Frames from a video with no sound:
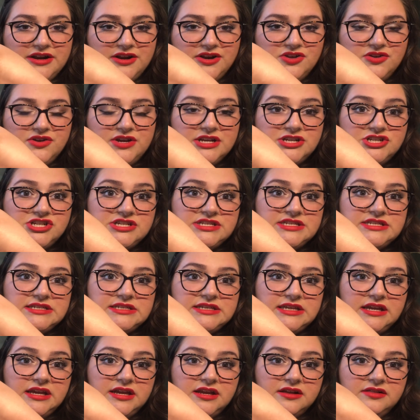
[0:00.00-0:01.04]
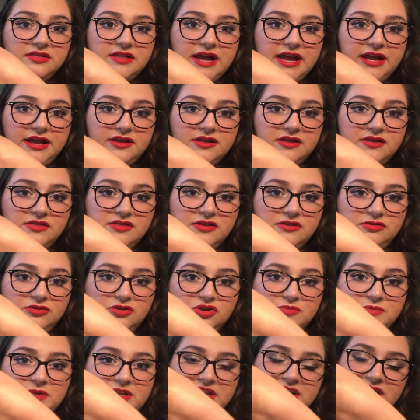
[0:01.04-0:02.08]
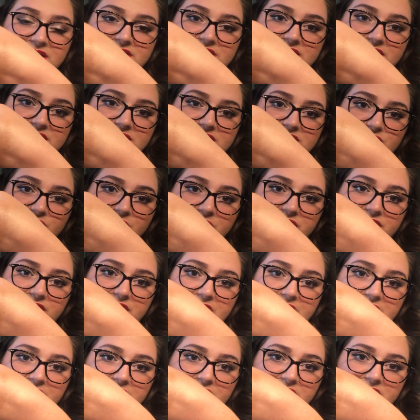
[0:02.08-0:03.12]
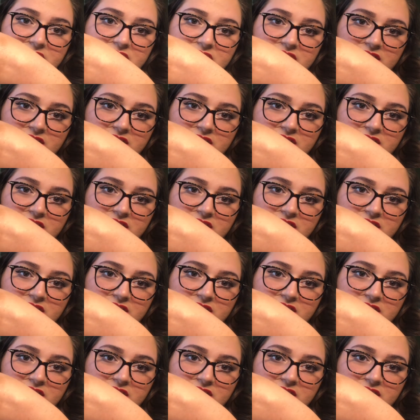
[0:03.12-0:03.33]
You can just see like the luminescence within